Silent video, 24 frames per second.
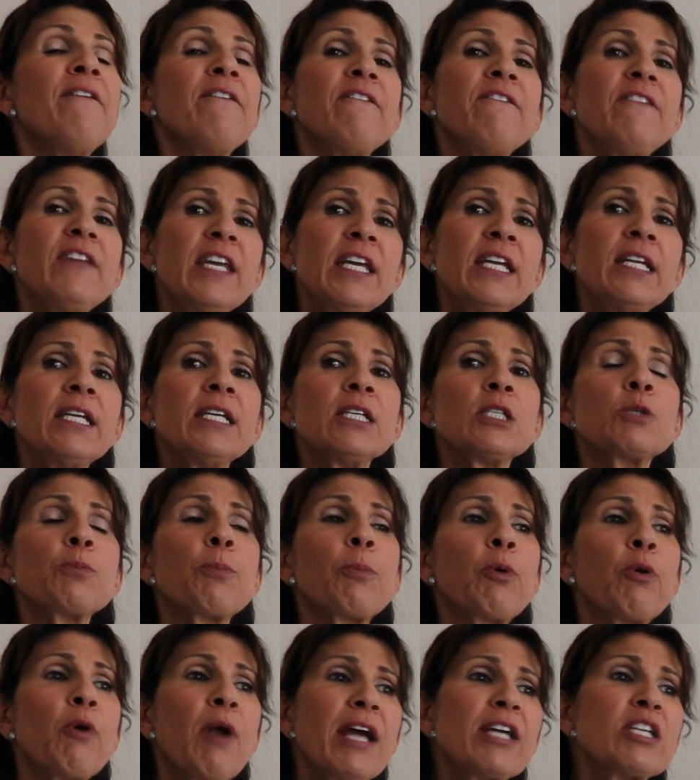Venous
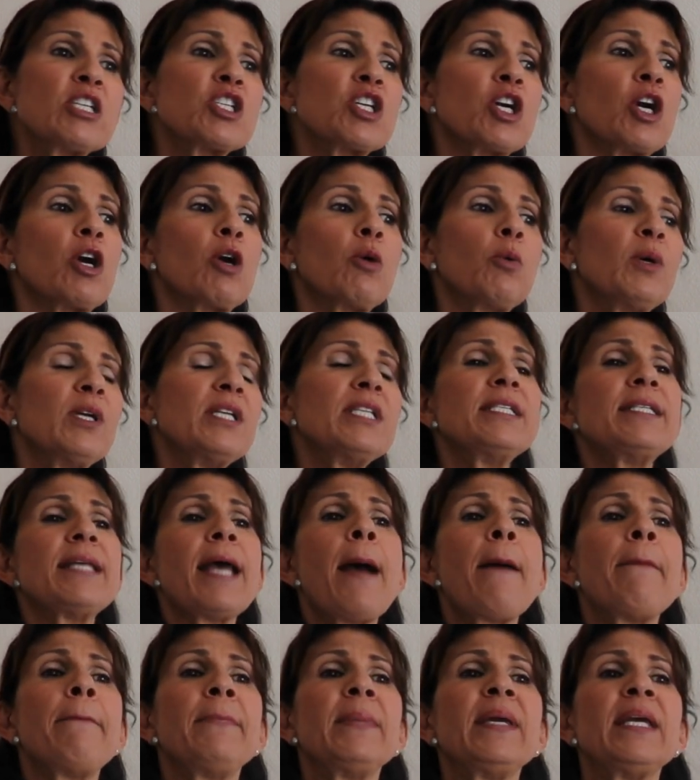pressure, what does
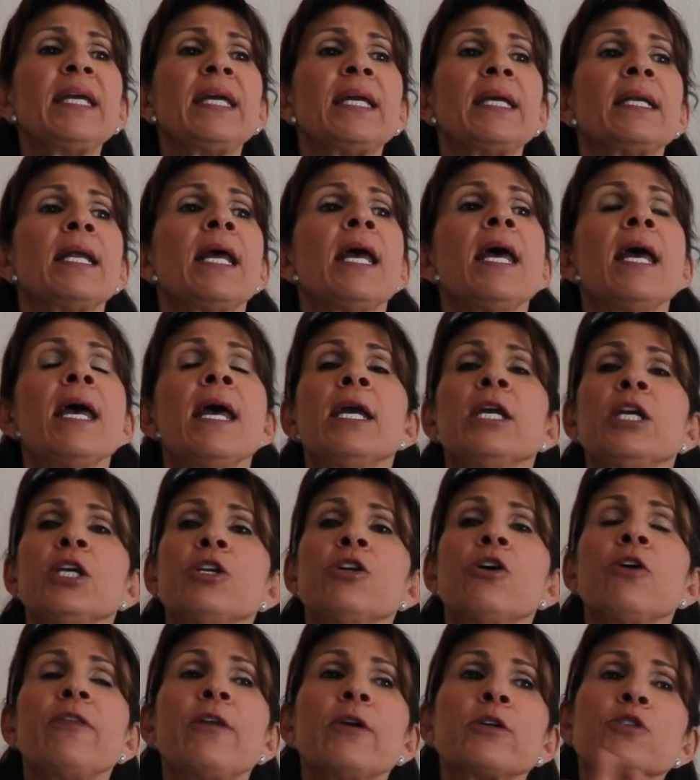that mean?
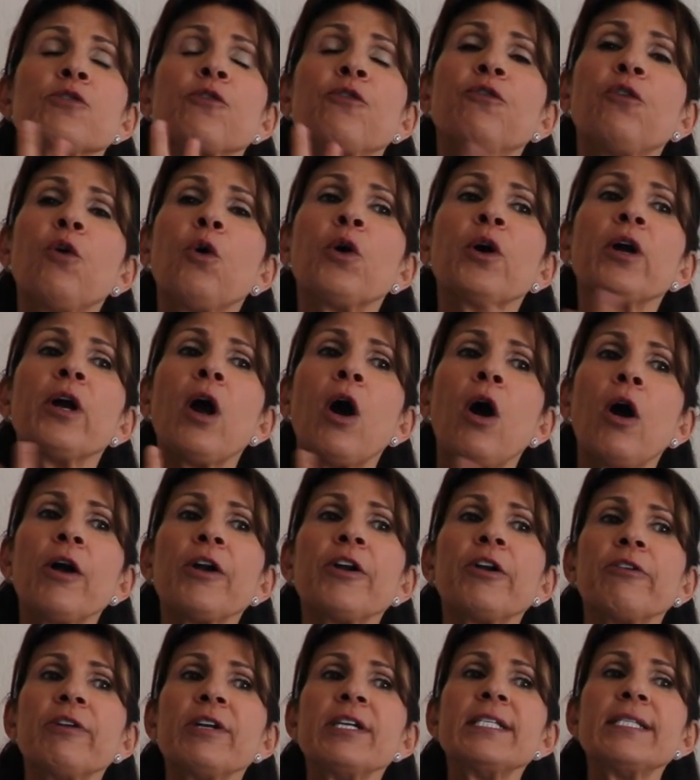You know, there's 4
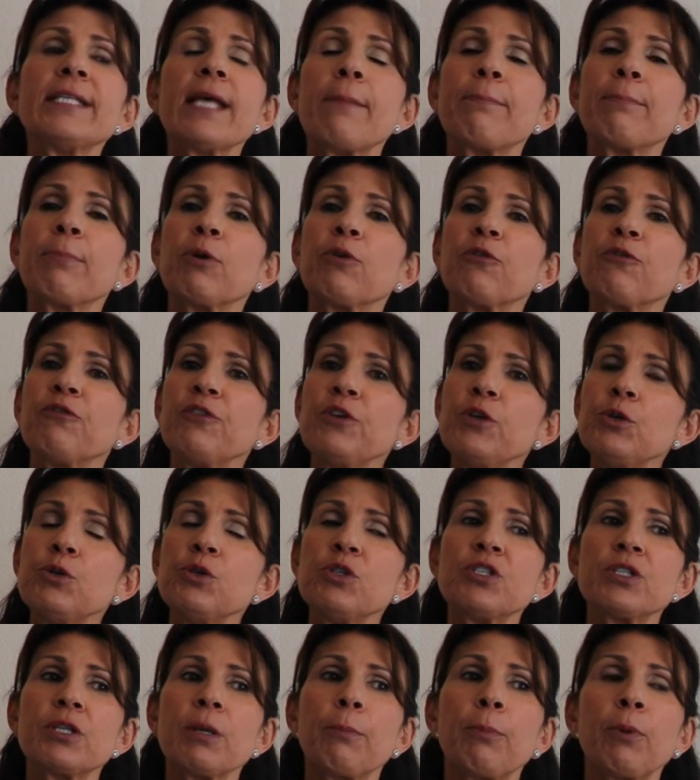arteries that
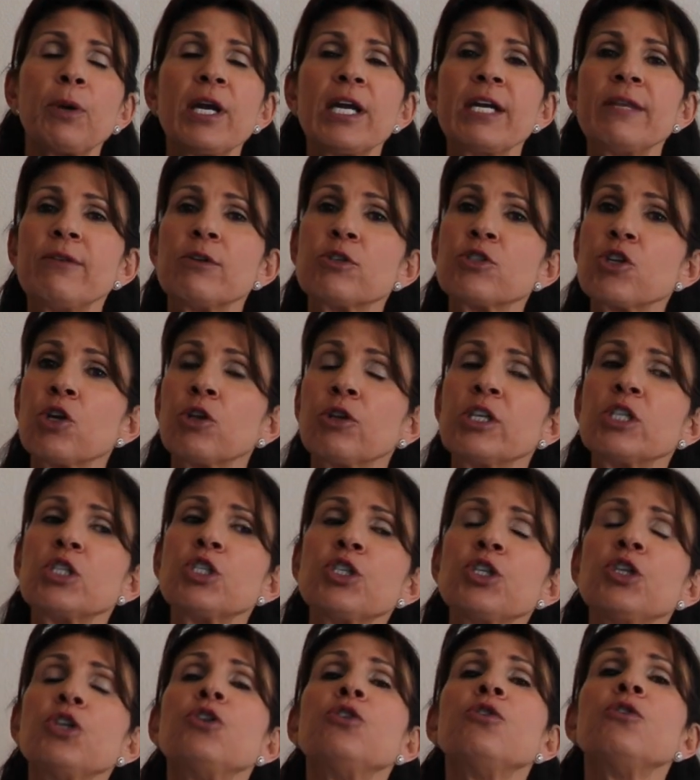perfuse the brain. There's only
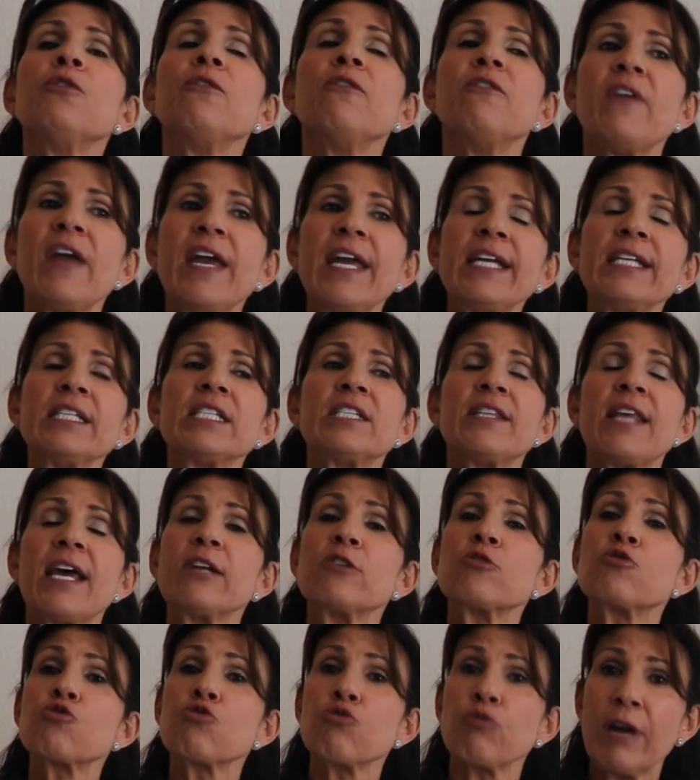2 veins
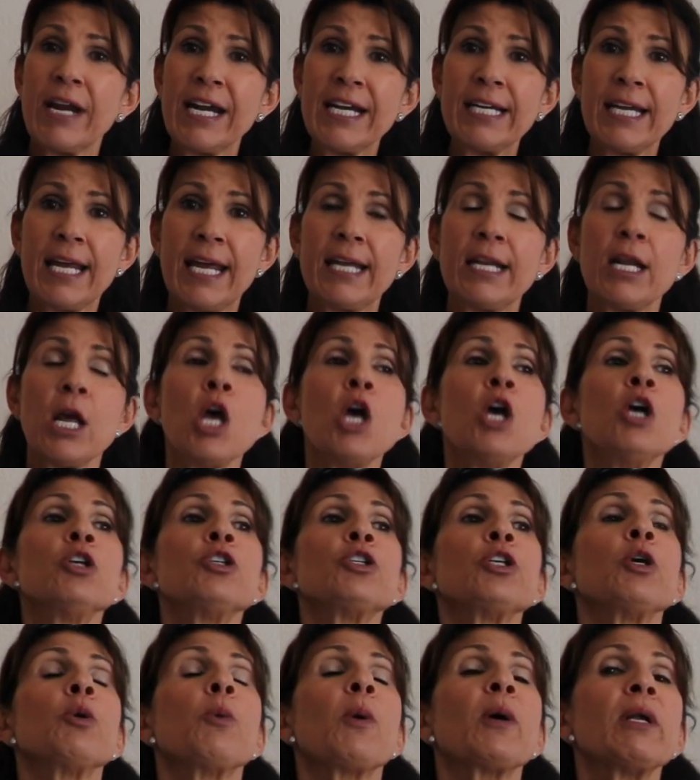that drain it.
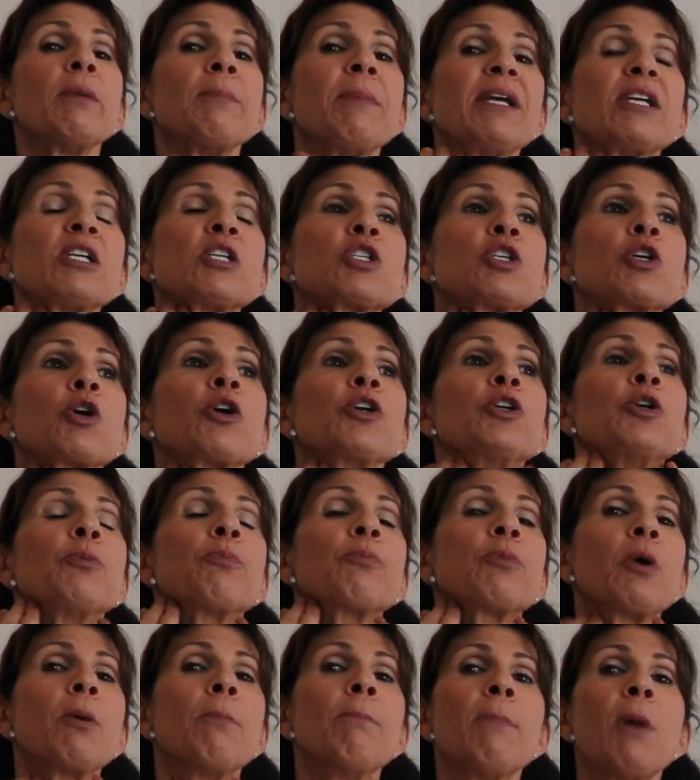So you want to make sure you
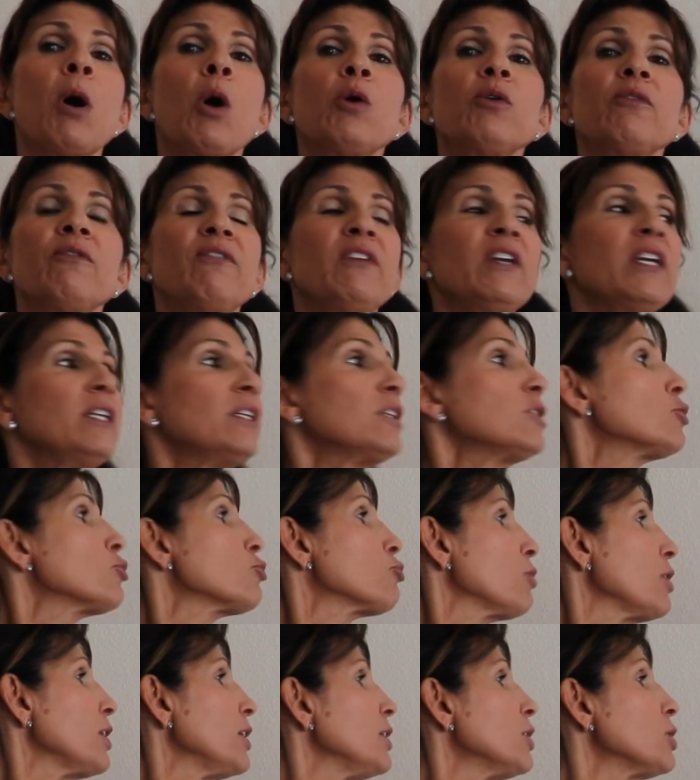promote venous
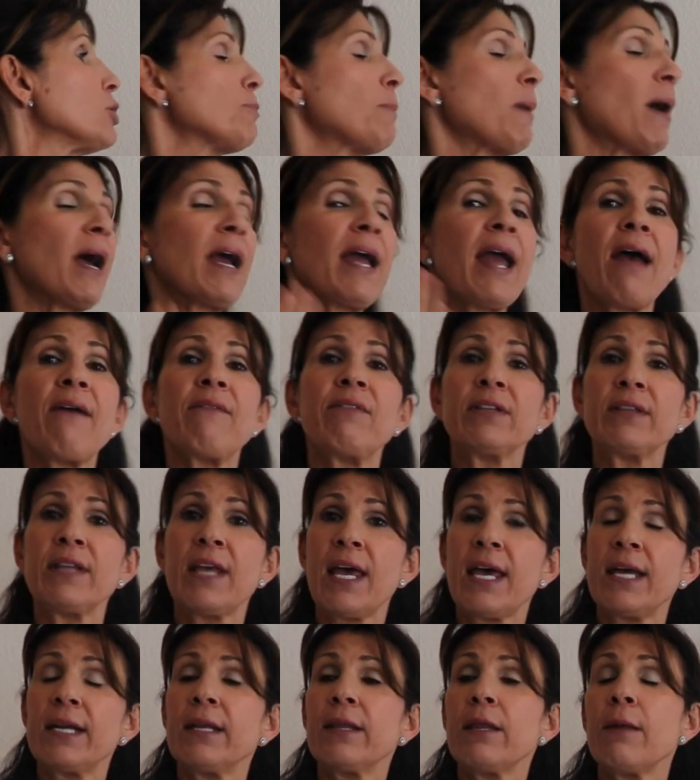drainage by having the
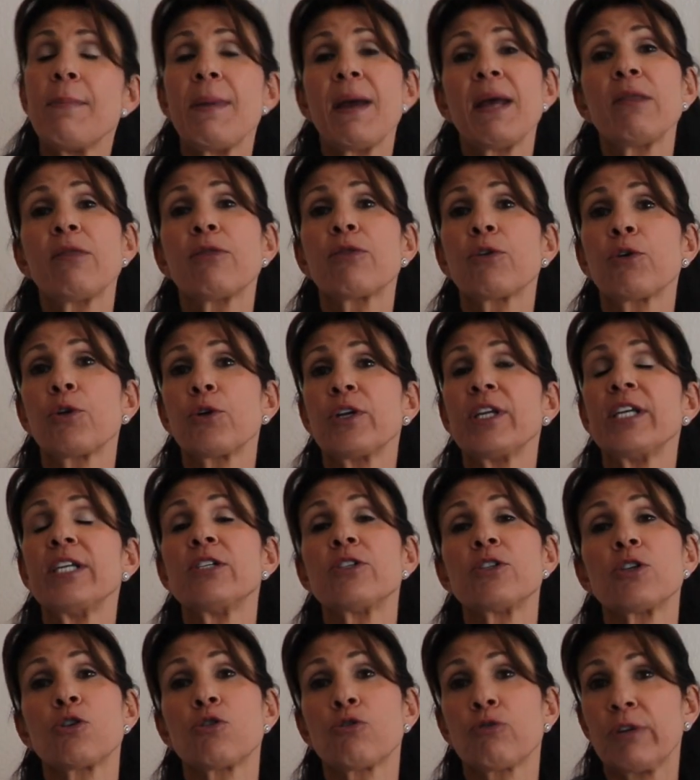head of the bed
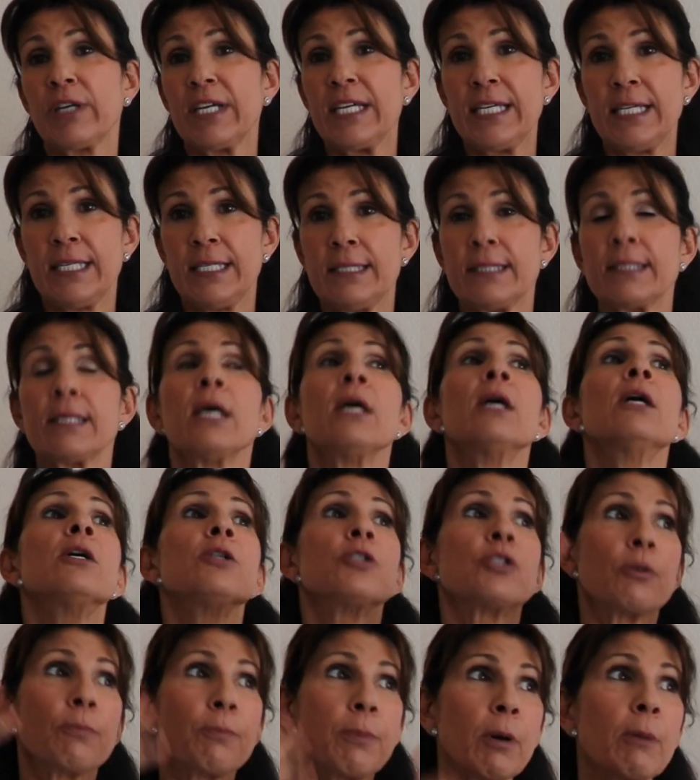30 degrees
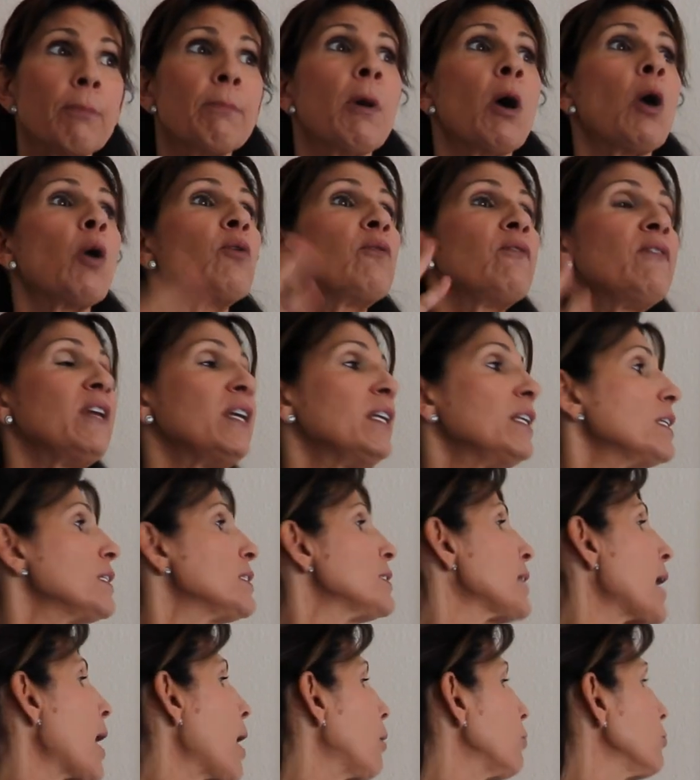to promote
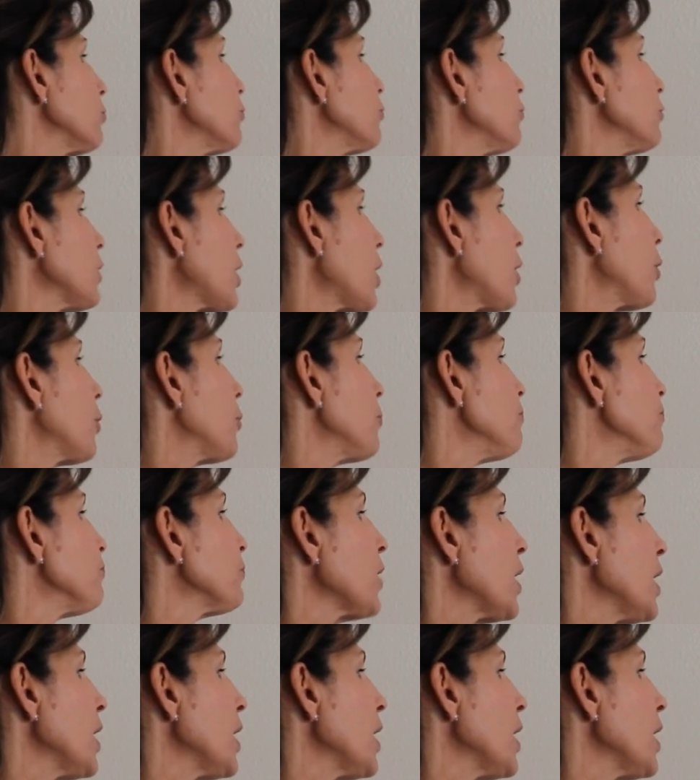venous outflow.